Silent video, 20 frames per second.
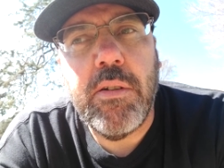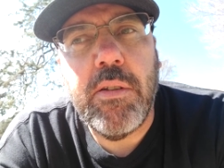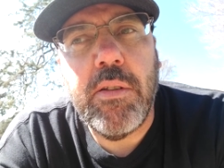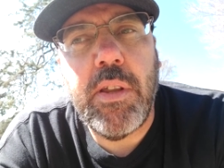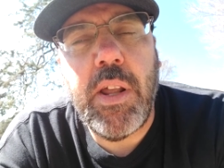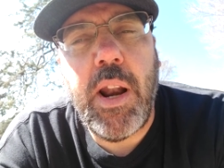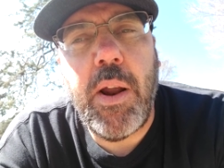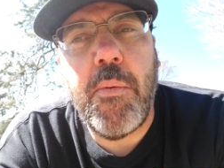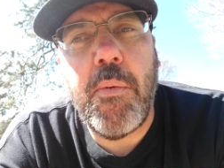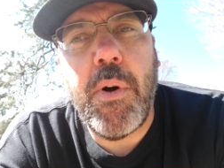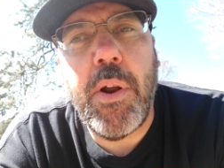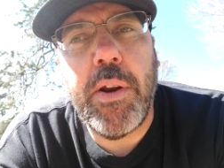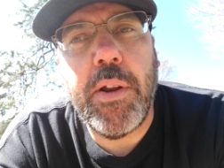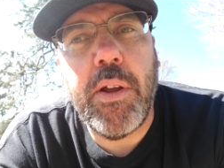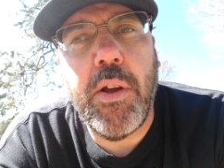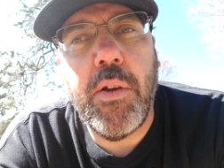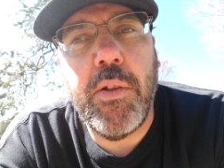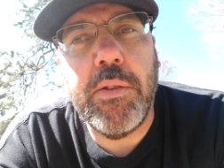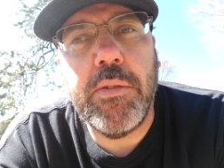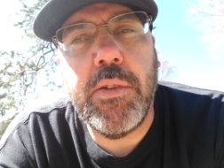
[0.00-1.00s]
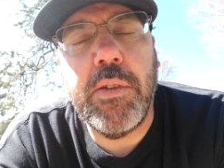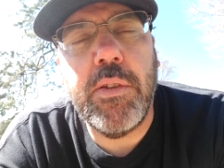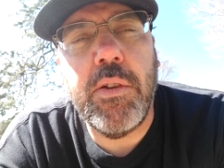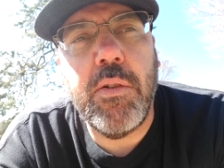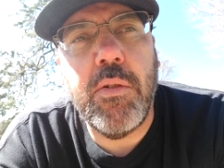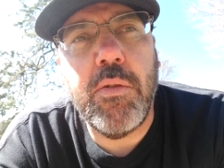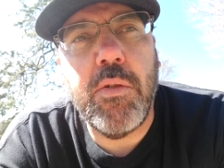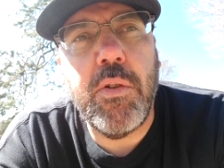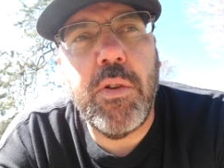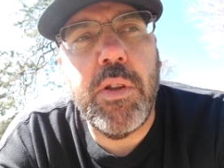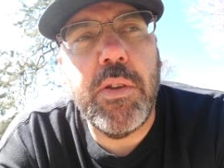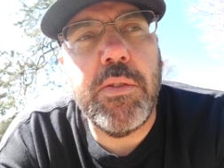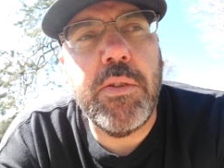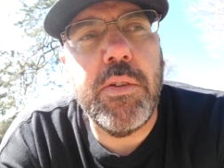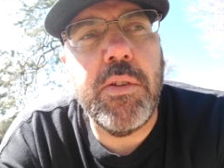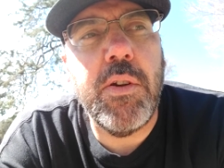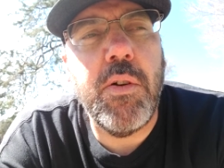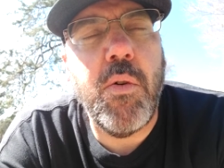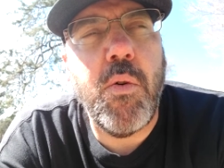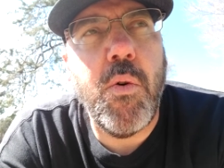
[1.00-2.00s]
that I want to go. This
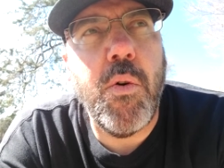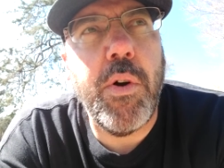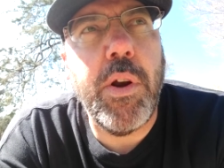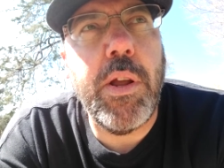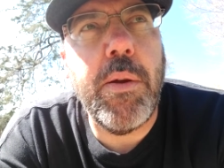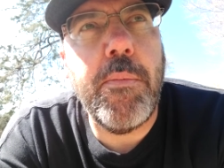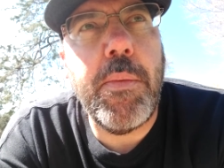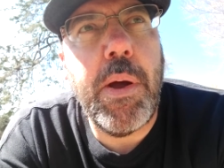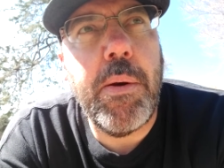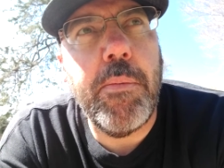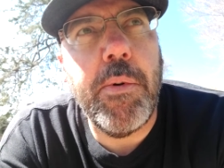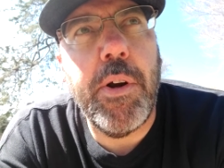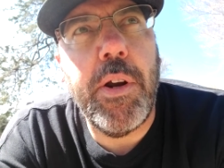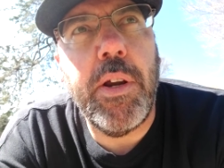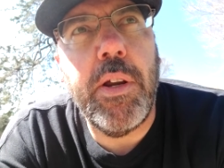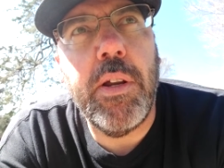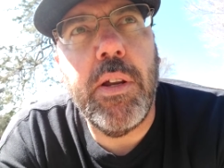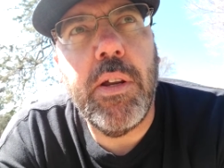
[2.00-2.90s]
isn't hoarding a memory,